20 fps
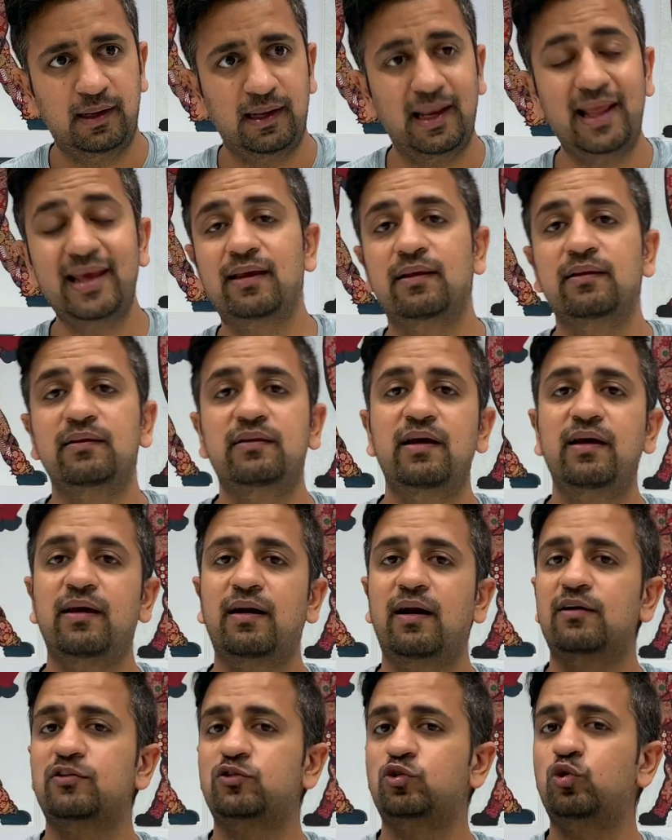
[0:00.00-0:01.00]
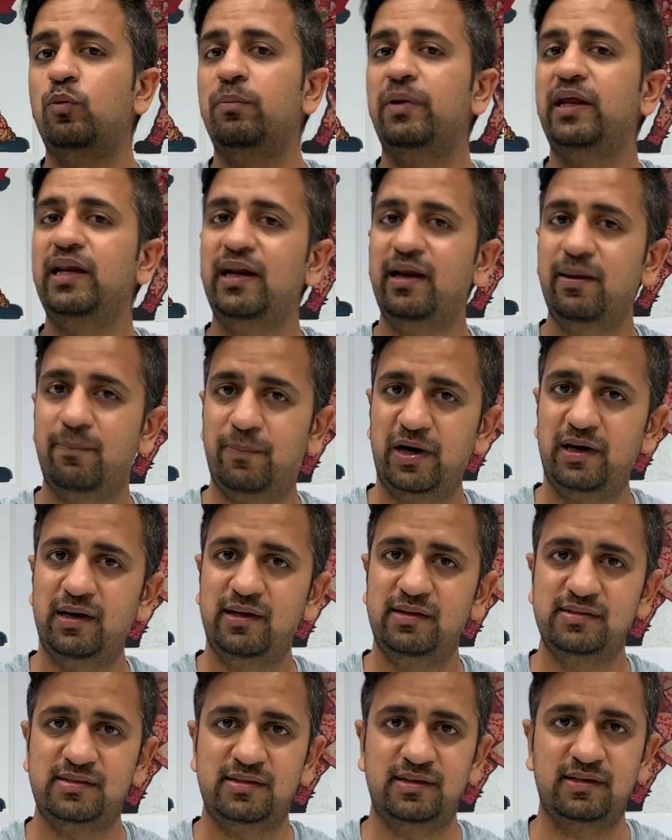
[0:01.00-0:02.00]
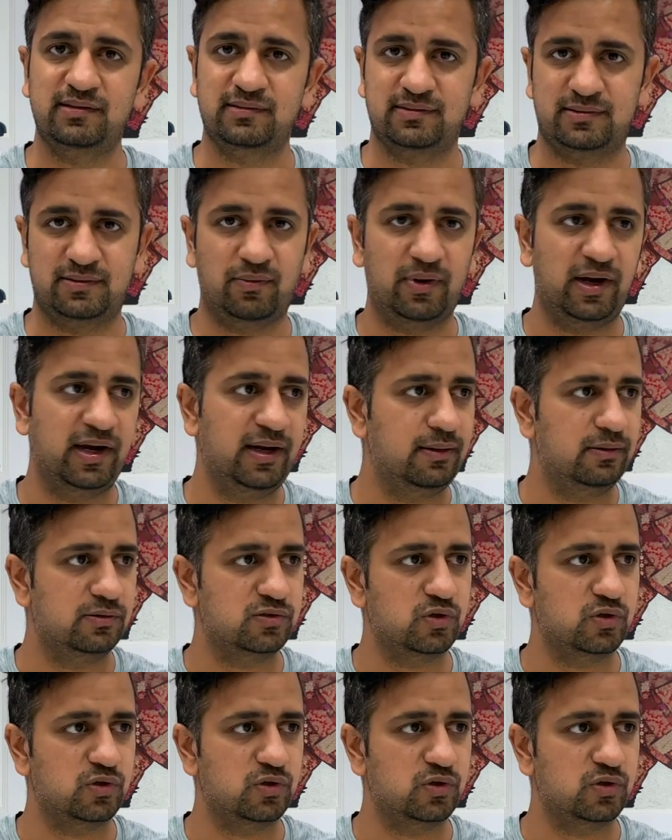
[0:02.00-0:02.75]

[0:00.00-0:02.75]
Like, there are so many dependencies, right?